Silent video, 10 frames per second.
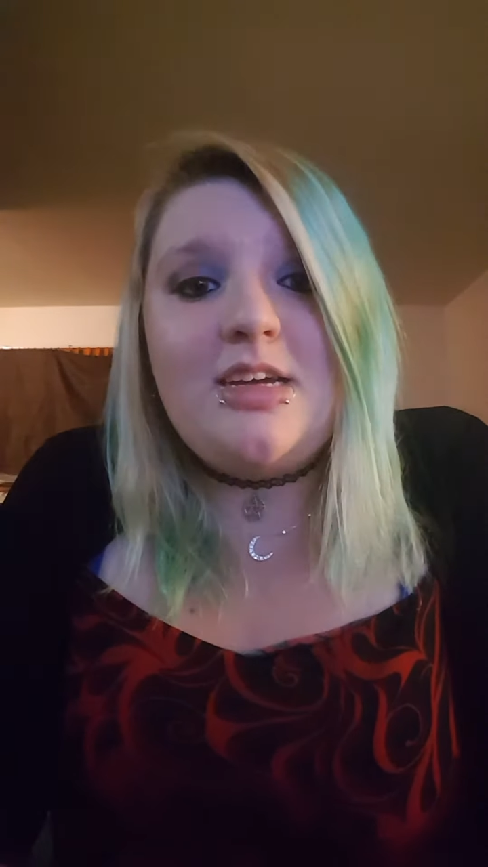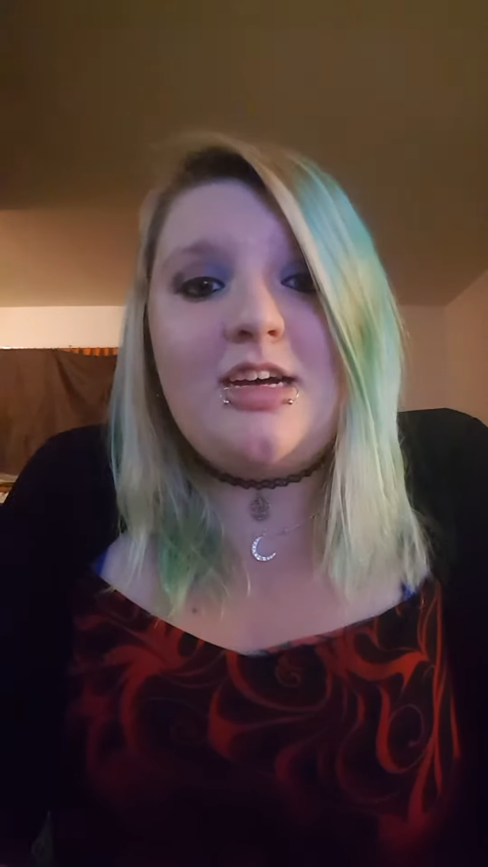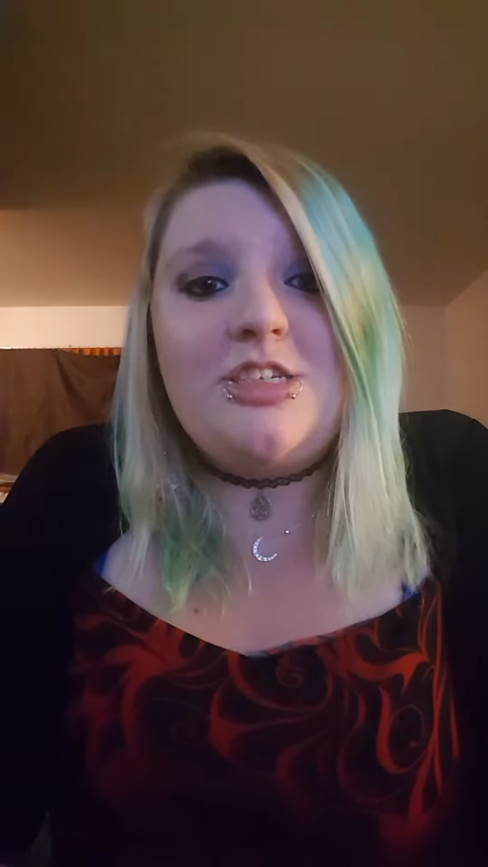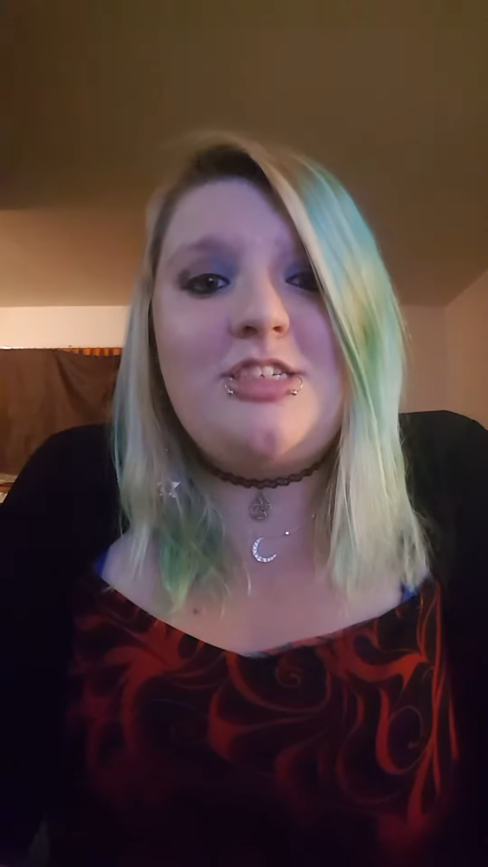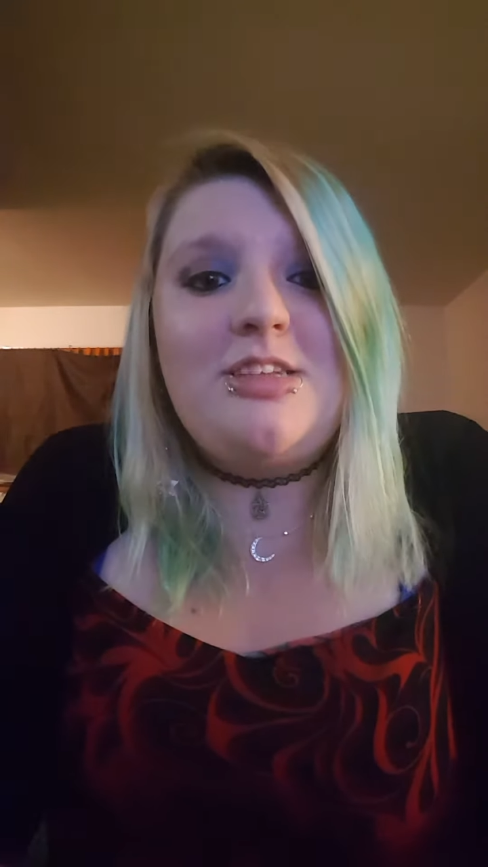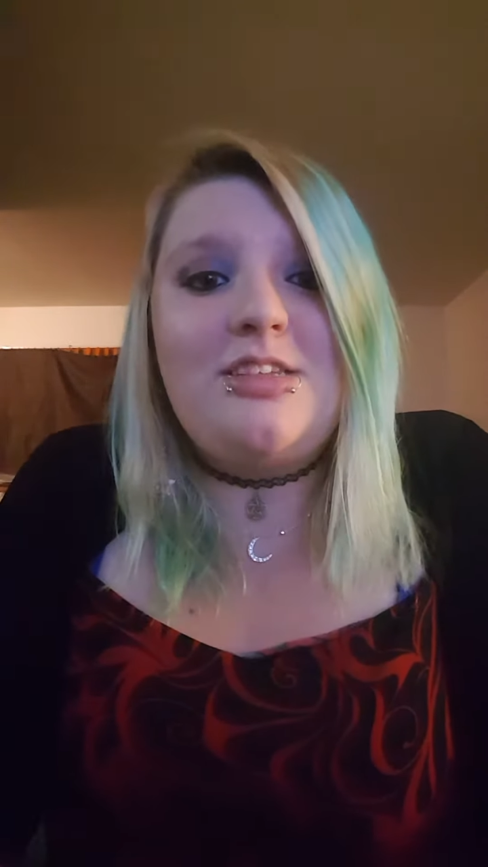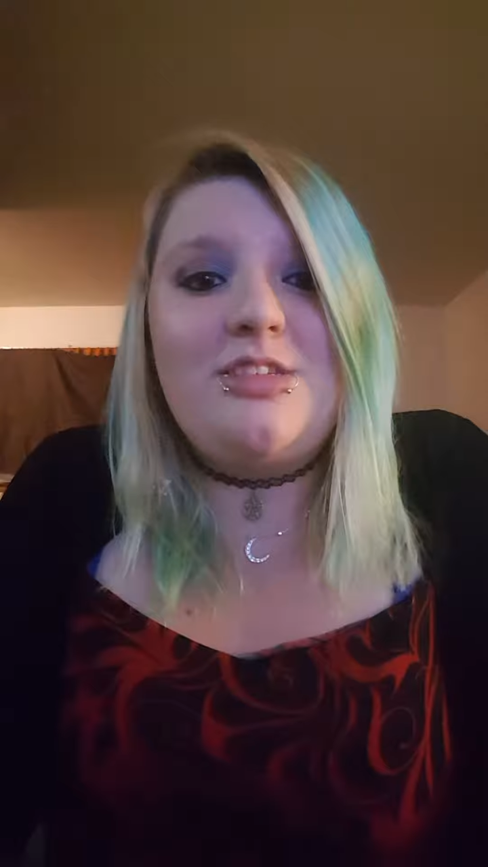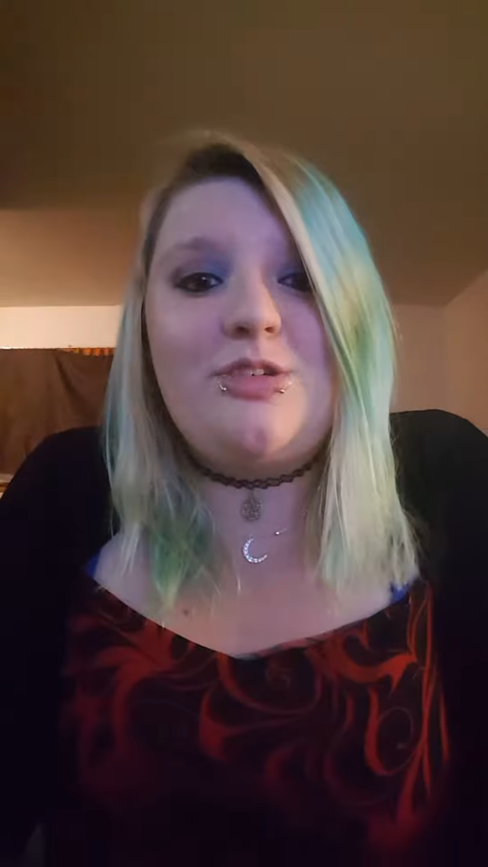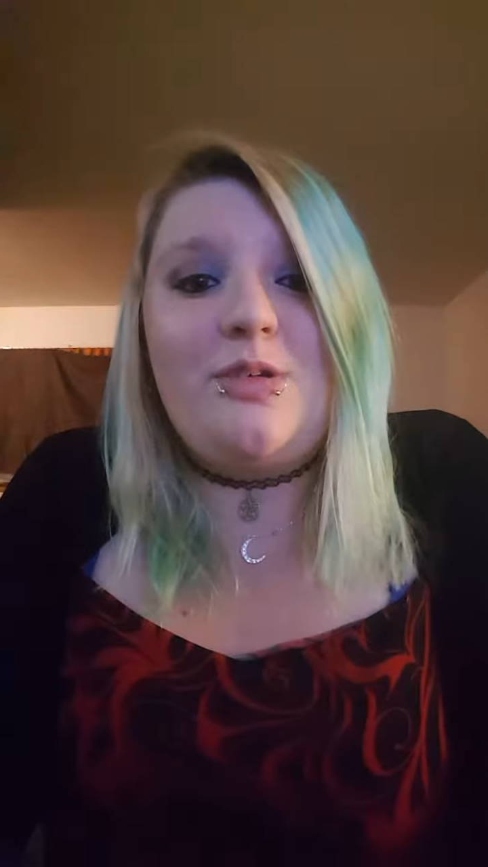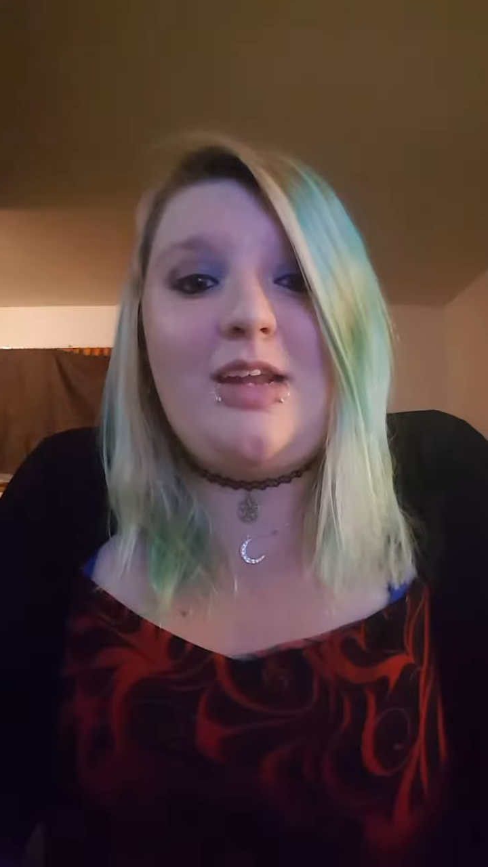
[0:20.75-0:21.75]
Uh, she's
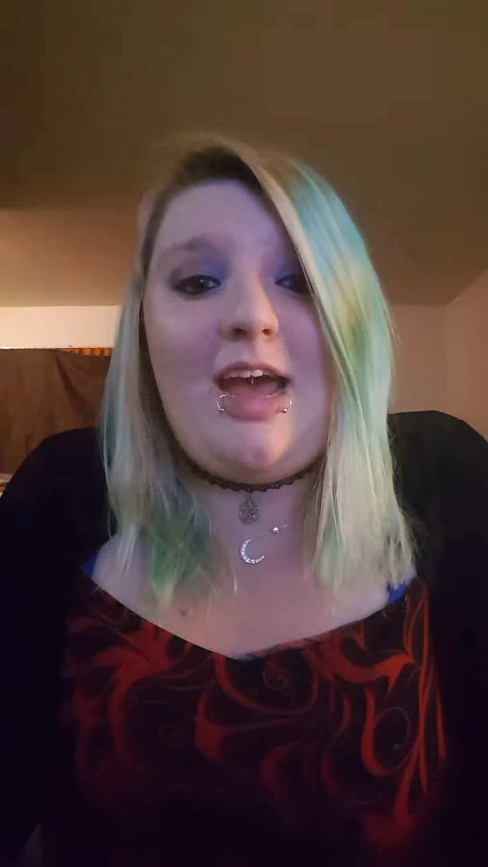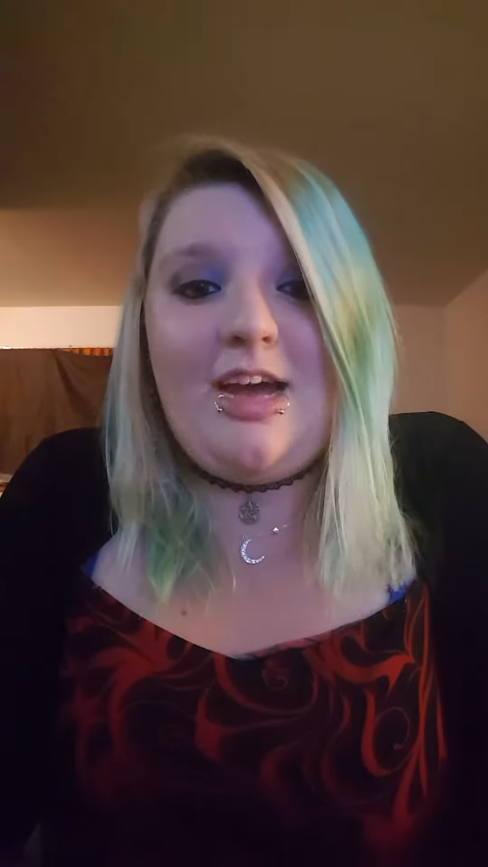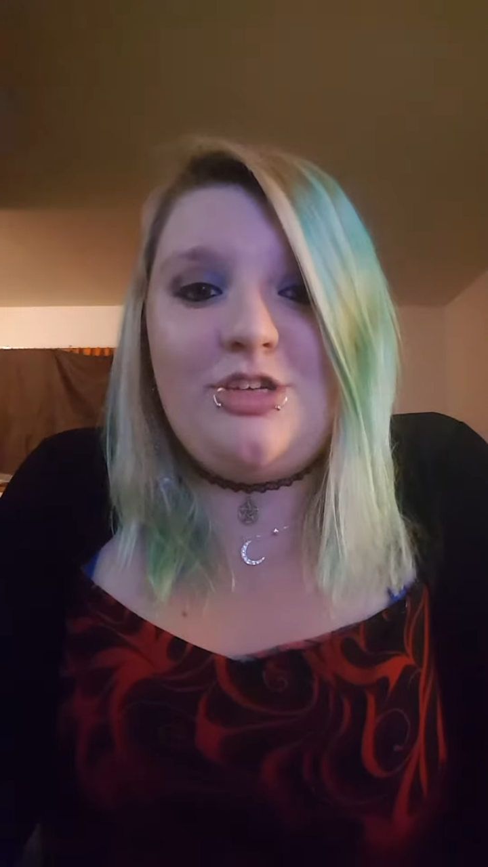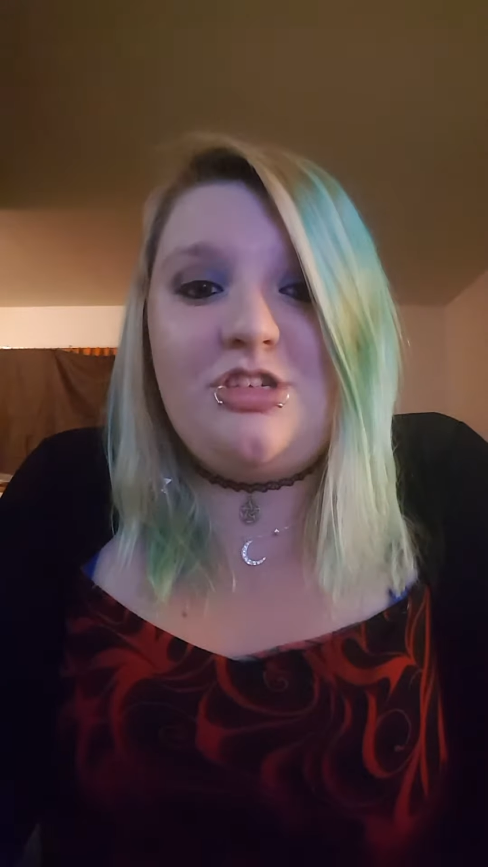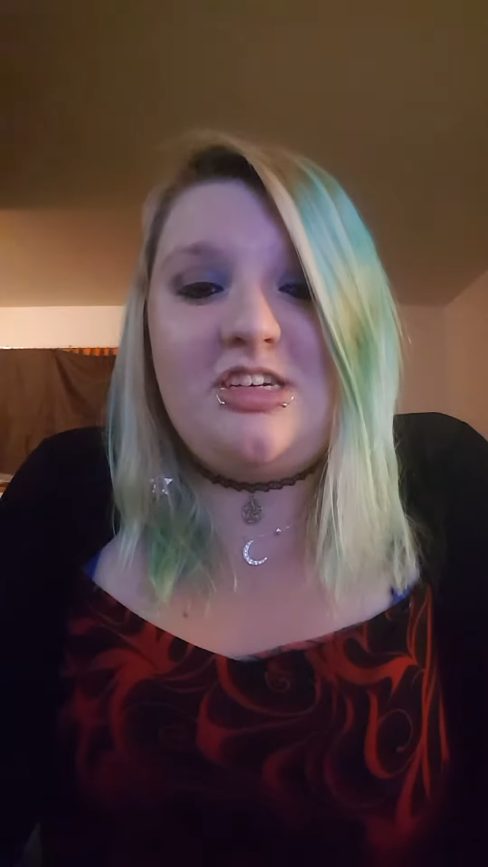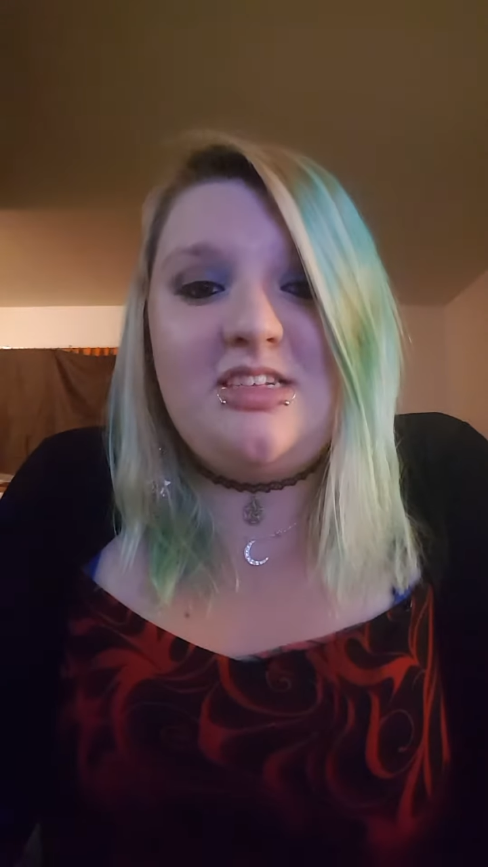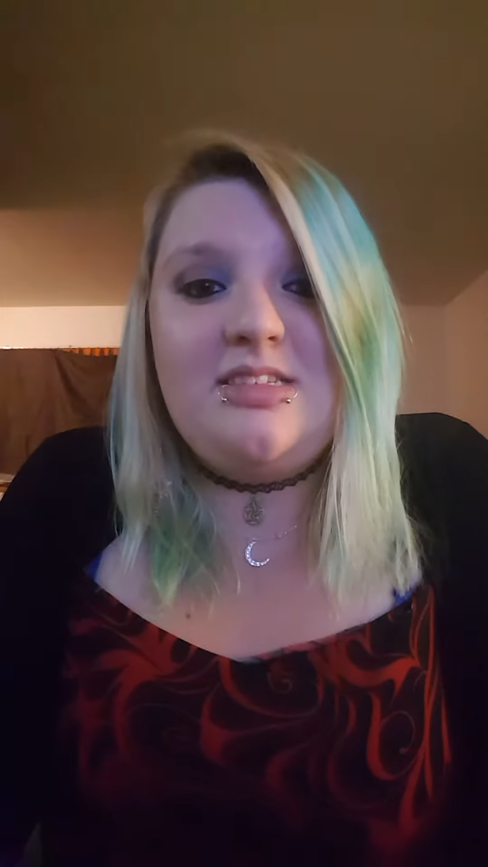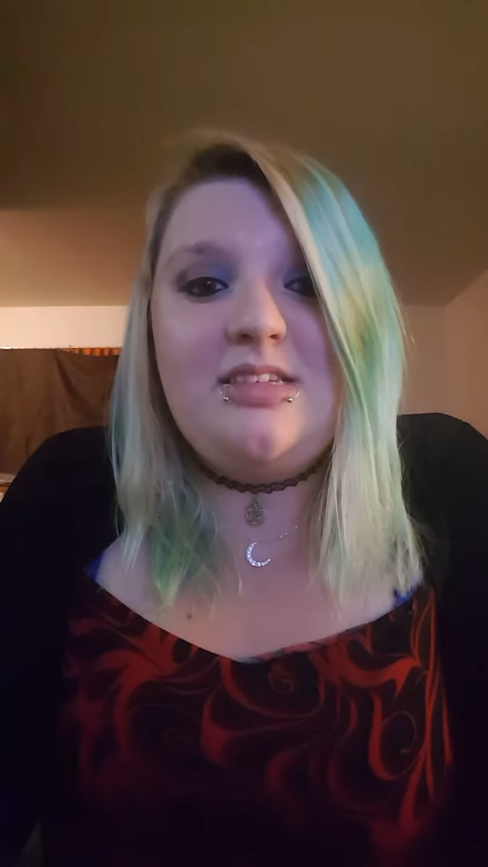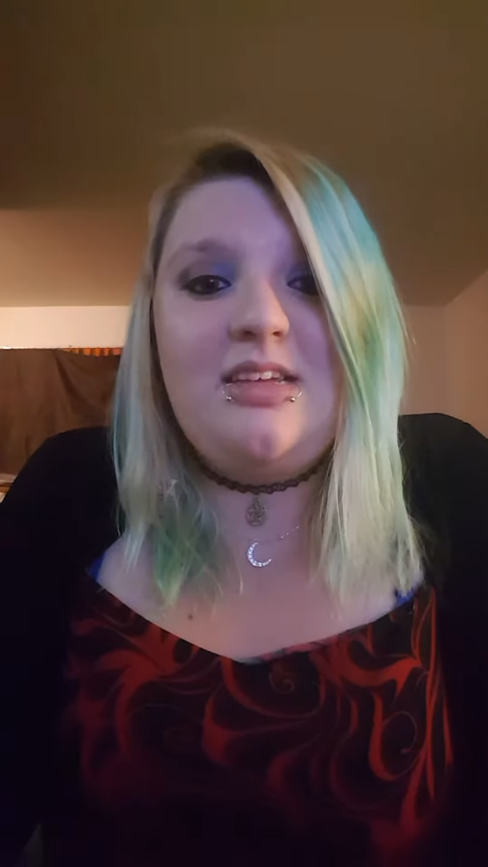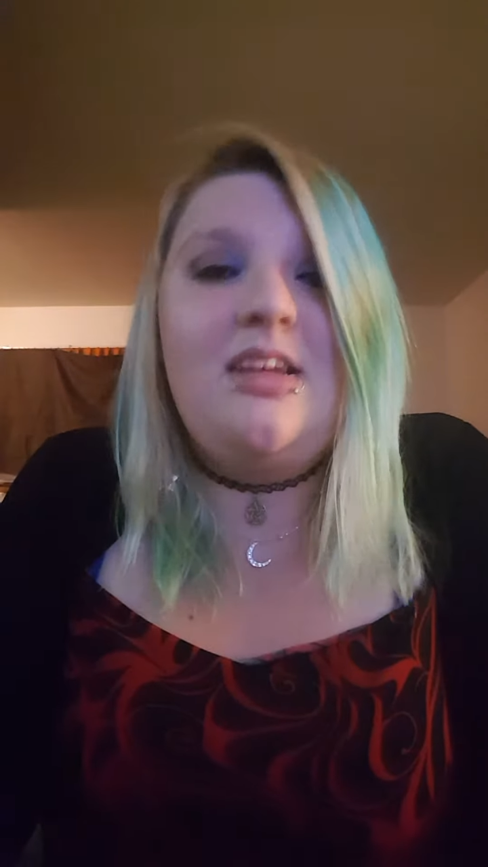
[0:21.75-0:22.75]
also an
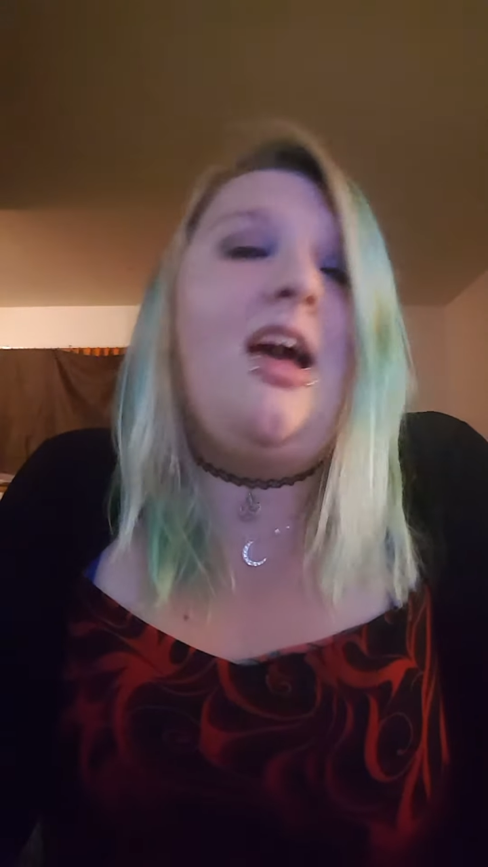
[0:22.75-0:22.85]
actress.